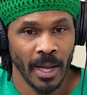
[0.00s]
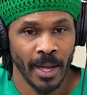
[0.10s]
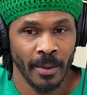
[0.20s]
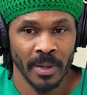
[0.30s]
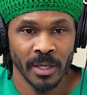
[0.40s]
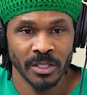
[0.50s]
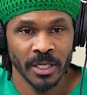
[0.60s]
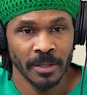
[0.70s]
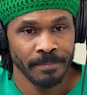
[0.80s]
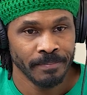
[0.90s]
I'm in the
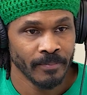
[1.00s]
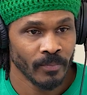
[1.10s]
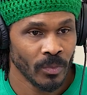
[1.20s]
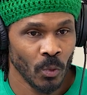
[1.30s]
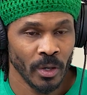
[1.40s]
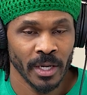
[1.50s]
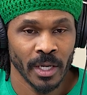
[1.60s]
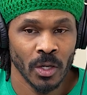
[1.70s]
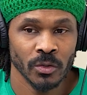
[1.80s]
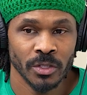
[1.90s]
gym working
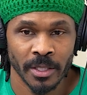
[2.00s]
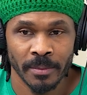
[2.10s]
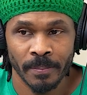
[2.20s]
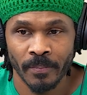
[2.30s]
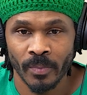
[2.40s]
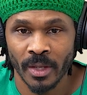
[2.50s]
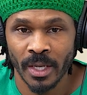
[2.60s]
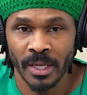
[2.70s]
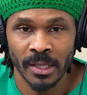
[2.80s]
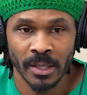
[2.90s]
at Gold's Gym
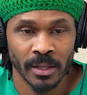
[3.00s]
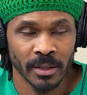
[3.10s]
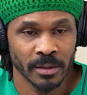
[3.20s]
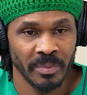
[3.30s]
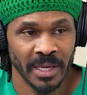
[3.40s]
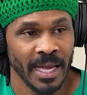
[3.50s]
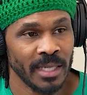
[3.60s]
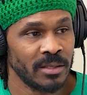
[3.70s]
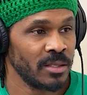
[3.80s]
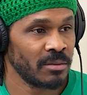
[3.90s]
and a uh, big
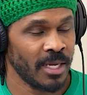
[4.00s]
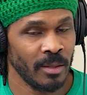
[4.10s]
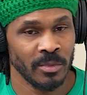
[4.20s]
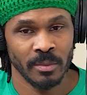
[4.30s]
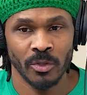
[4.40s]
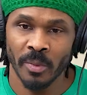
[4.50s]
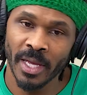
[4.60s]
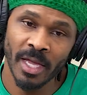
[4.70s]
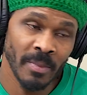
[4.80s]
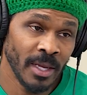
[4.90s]
guy comes up to me,
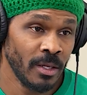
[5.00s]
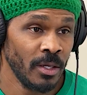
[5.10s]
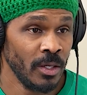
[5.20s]
"Hey man,